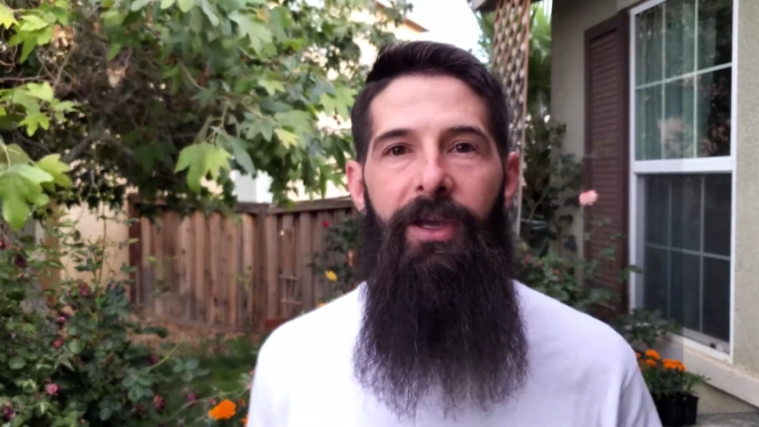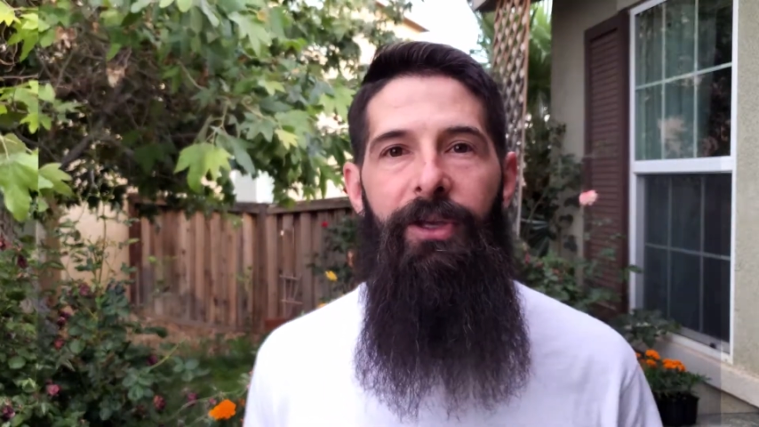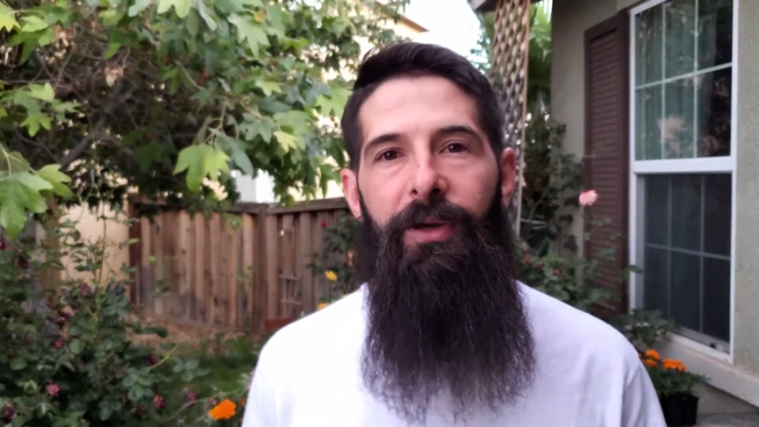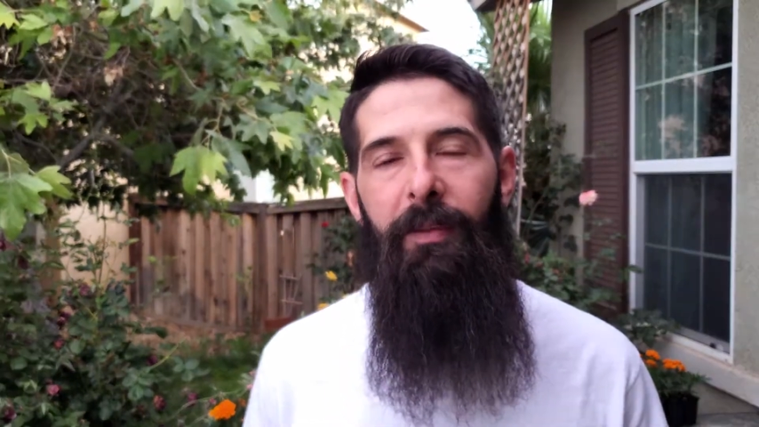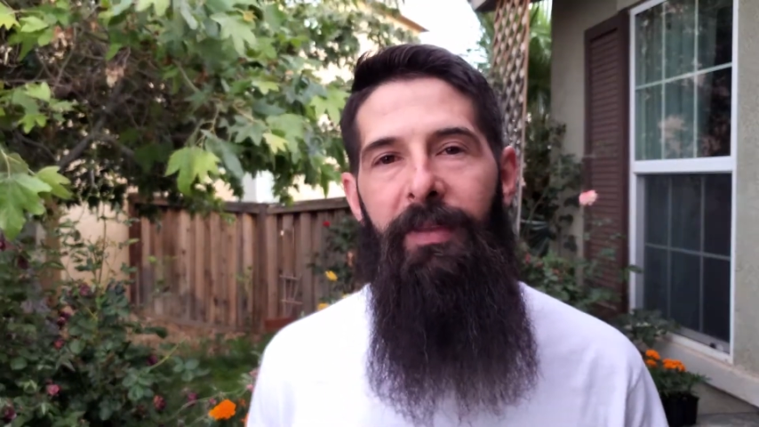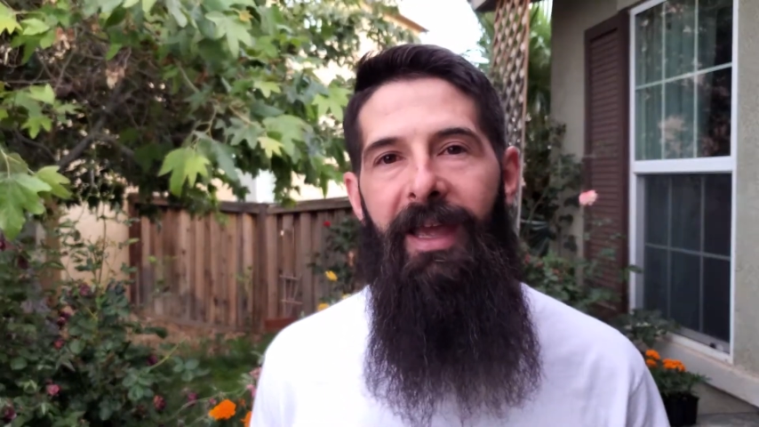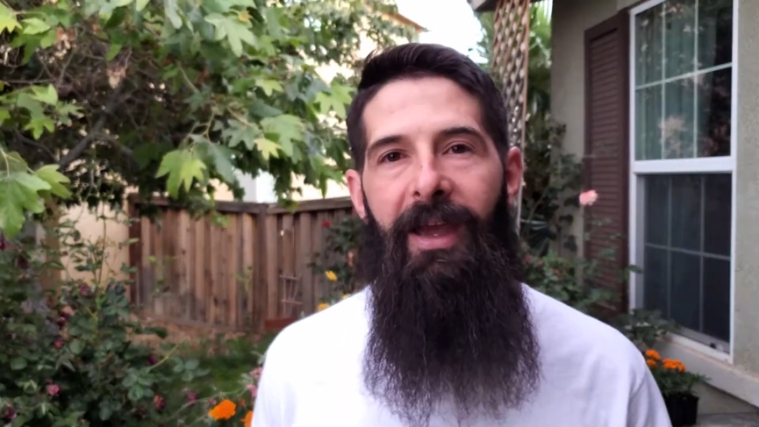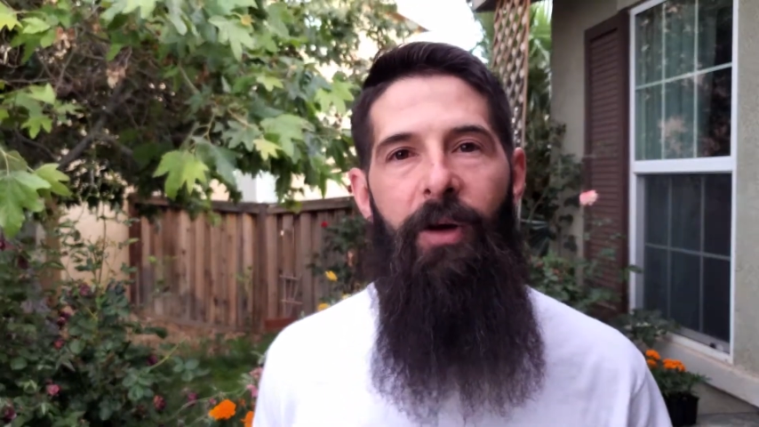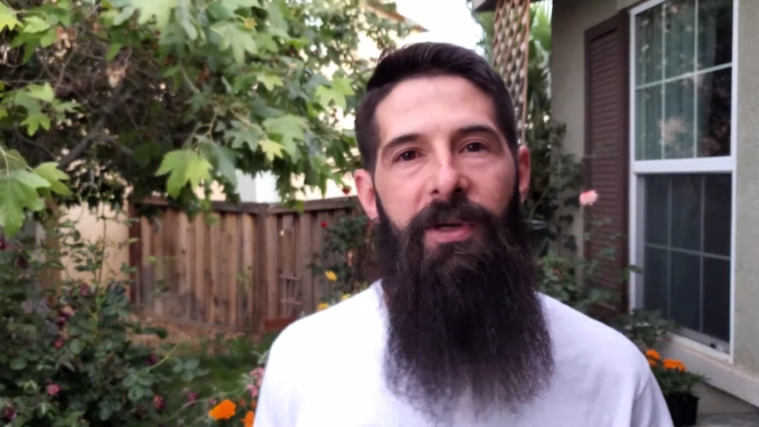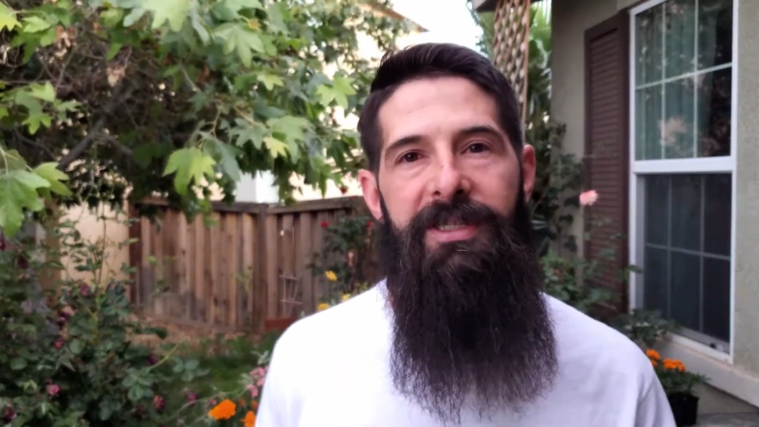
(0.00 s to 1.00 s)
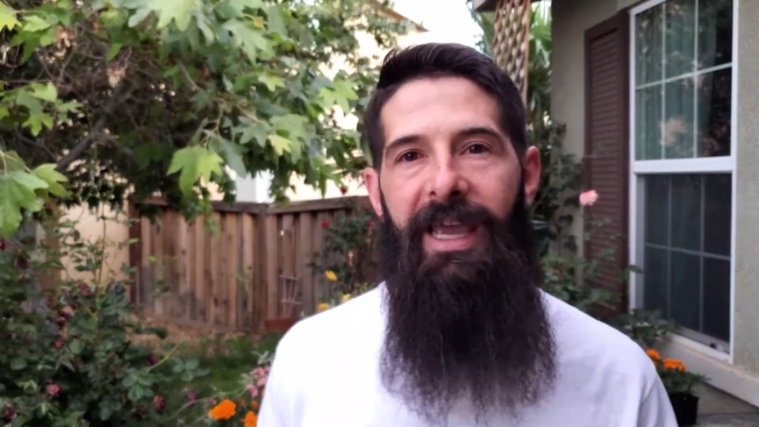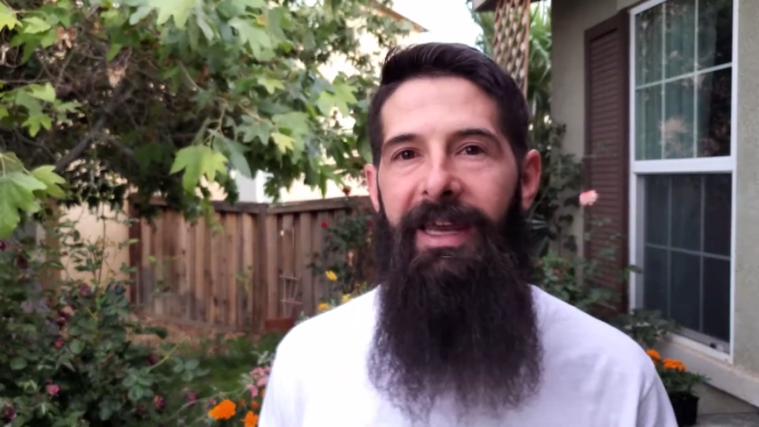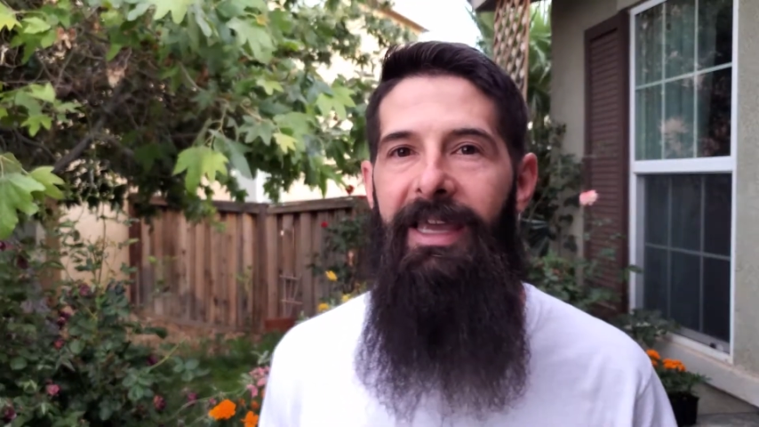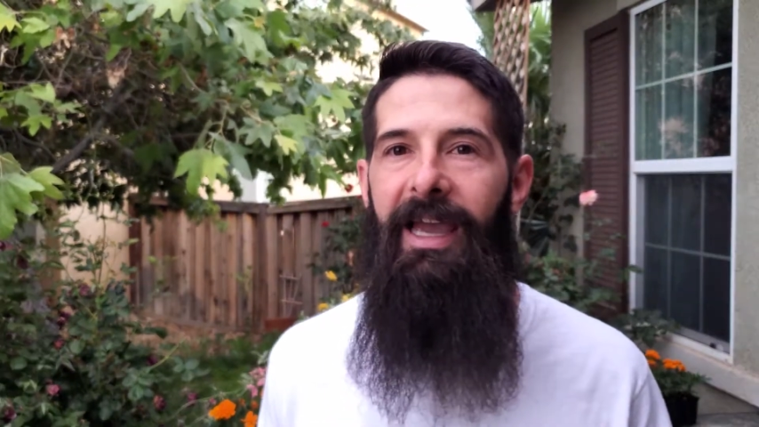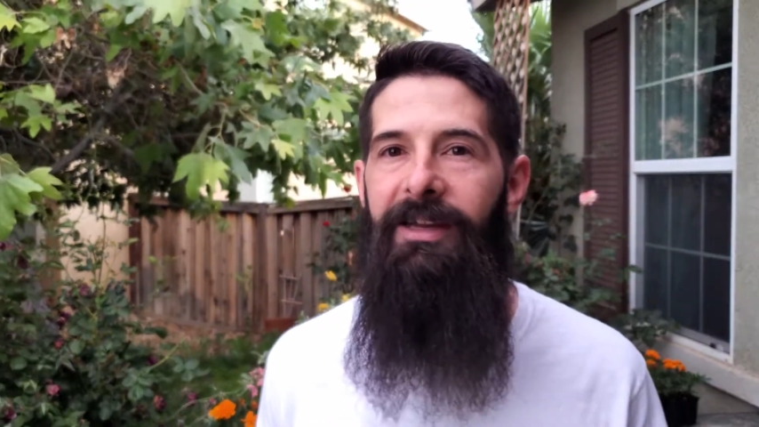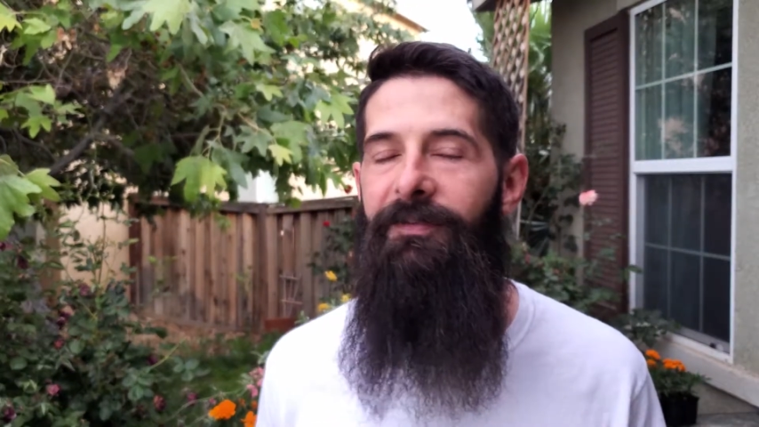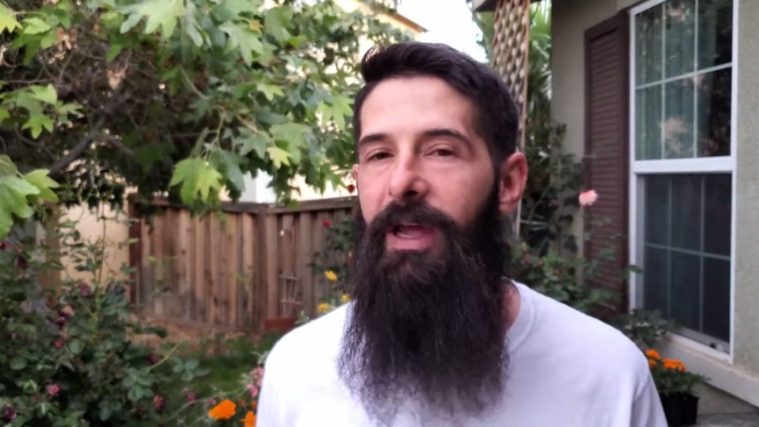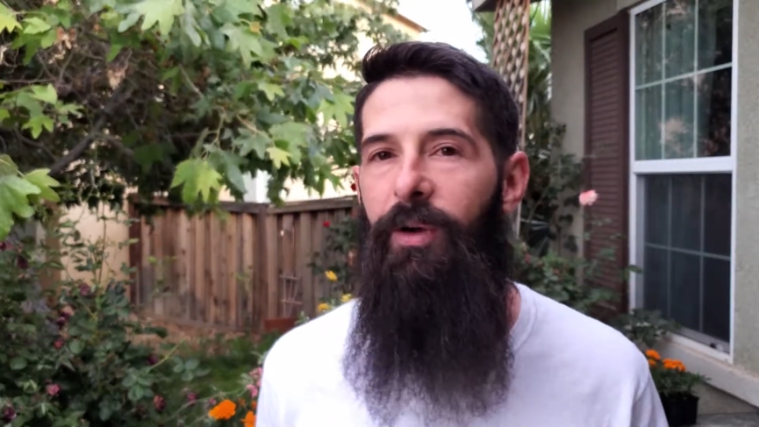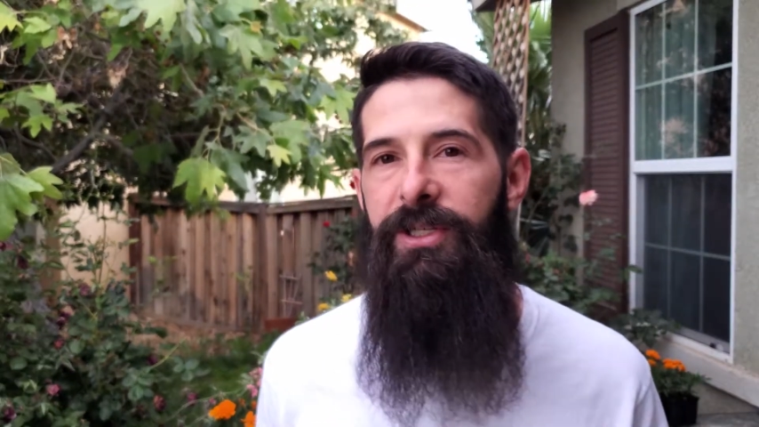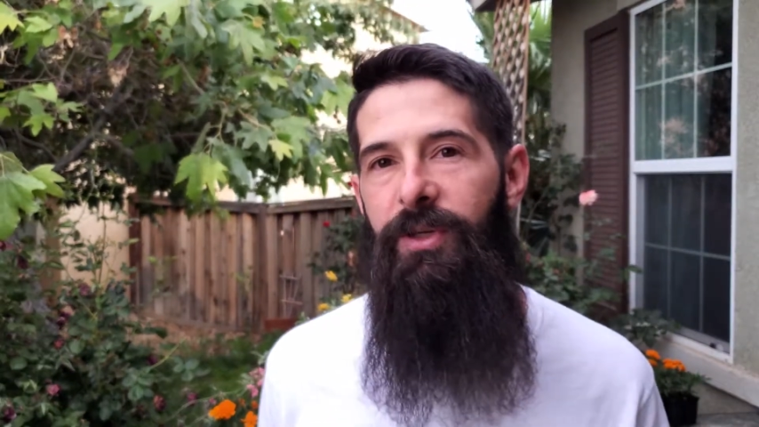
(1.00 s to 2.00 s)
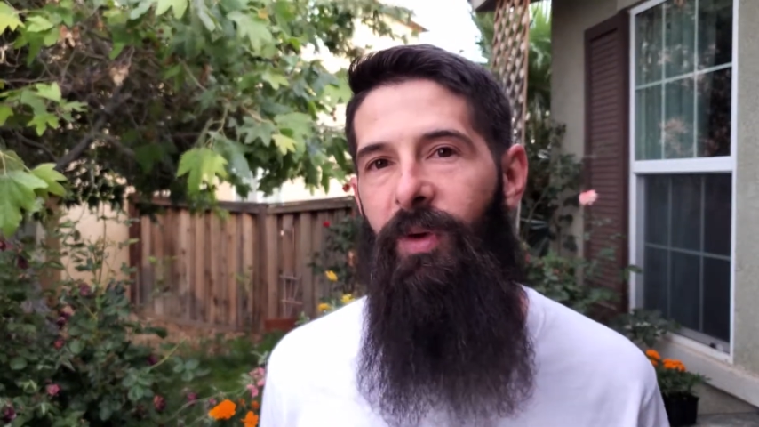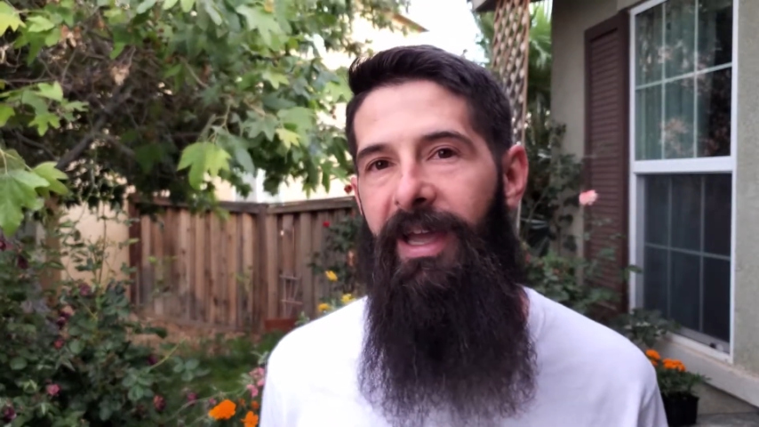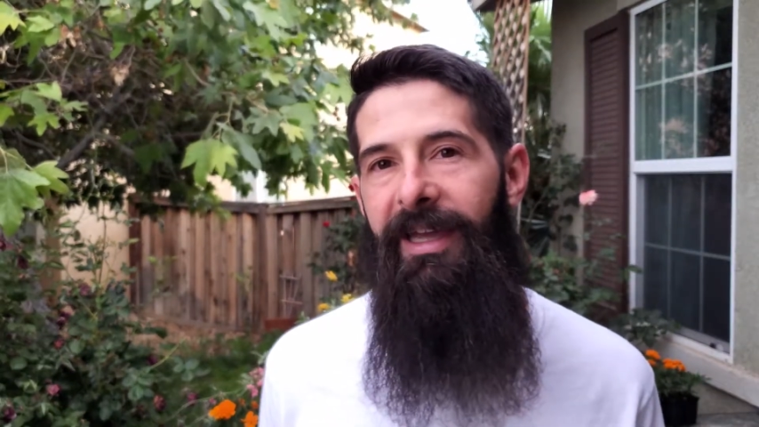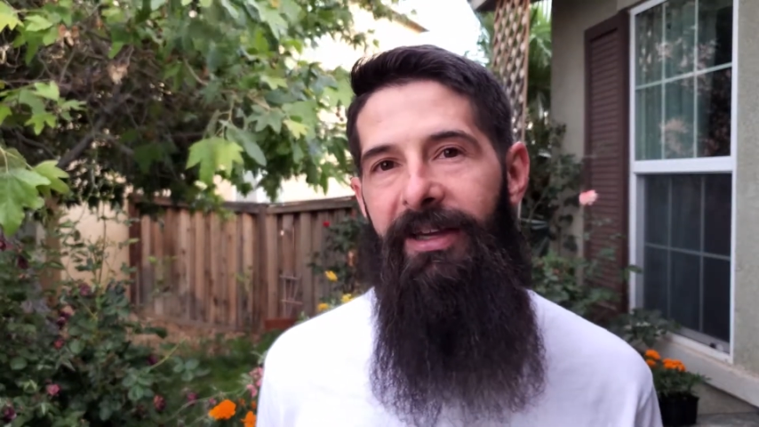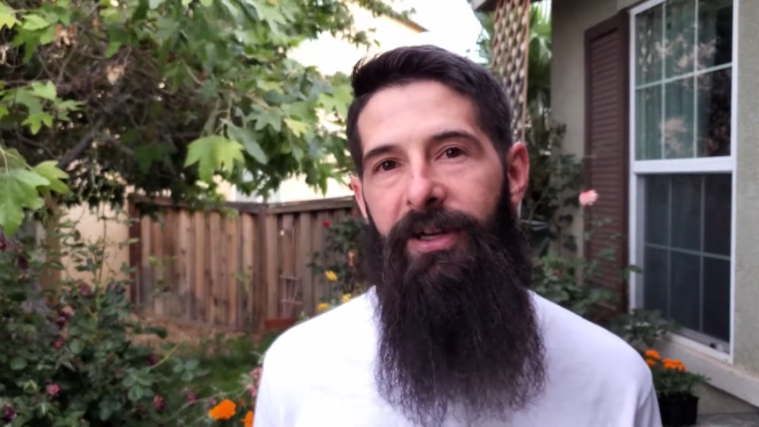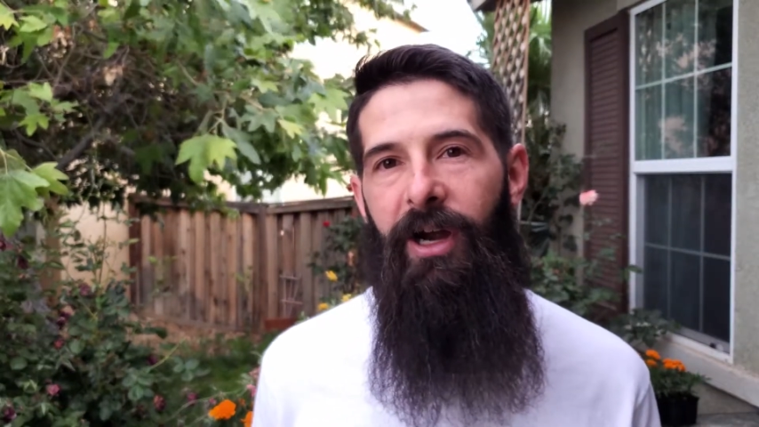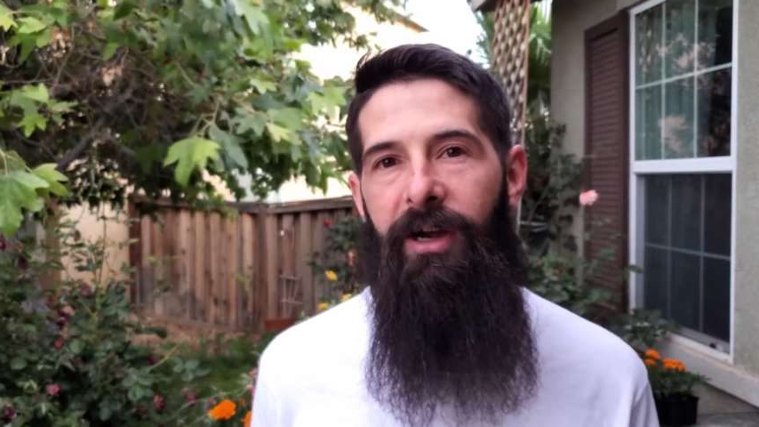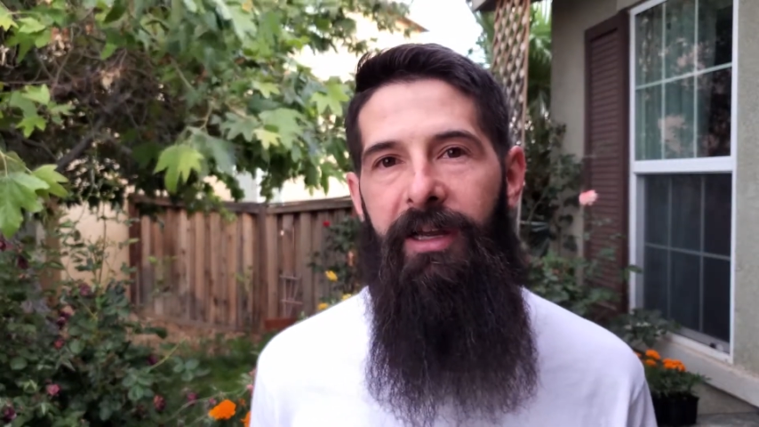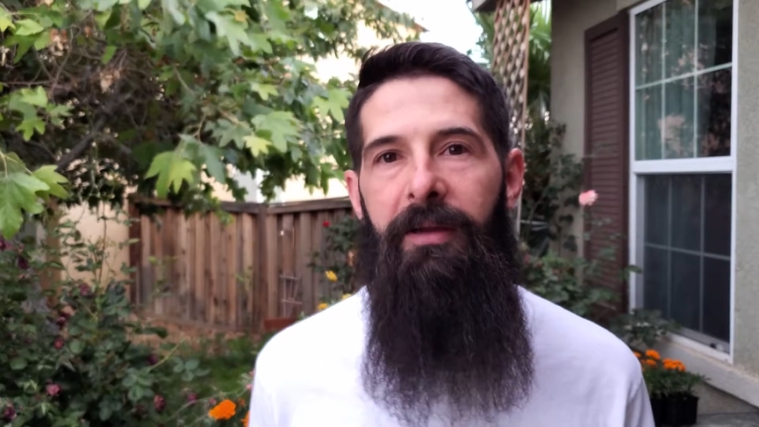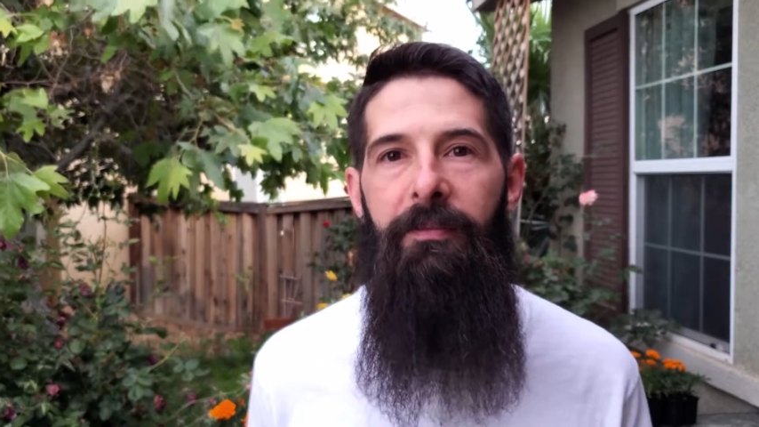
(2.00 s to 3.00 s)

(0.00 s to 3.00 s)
You can plant almost any kind of flowers you want in your garden,